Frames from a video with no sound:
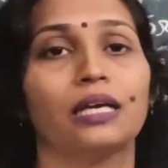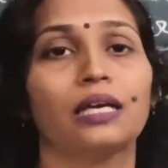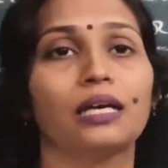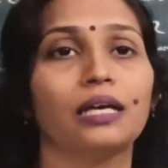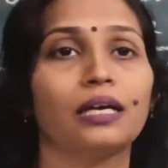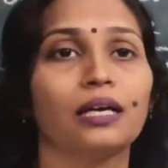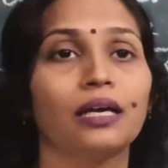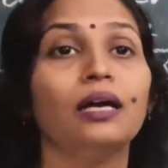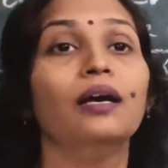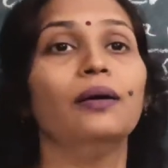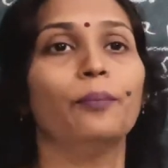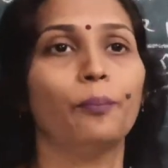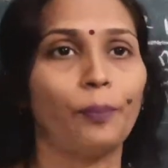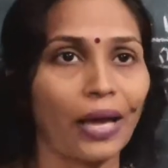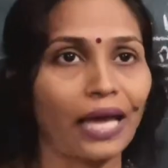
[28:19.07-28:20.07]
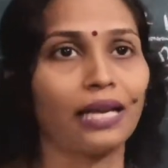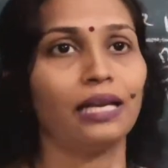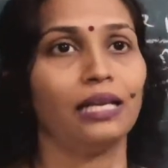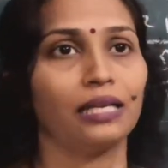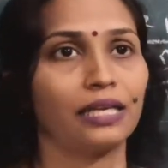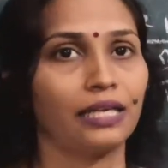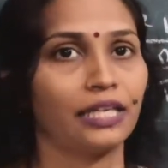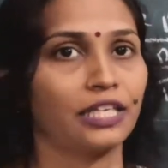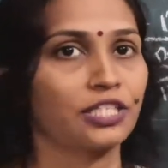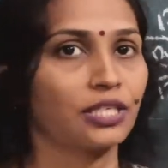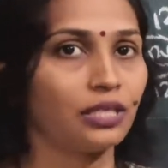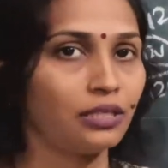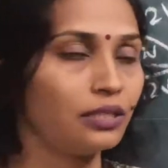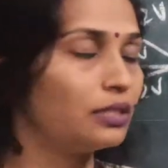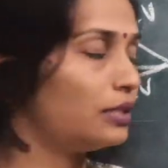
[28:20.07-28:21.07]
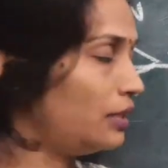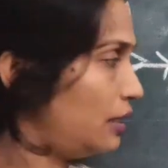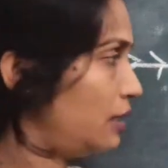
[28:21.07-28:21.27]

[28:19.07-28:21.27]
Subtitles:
in a parallel connection?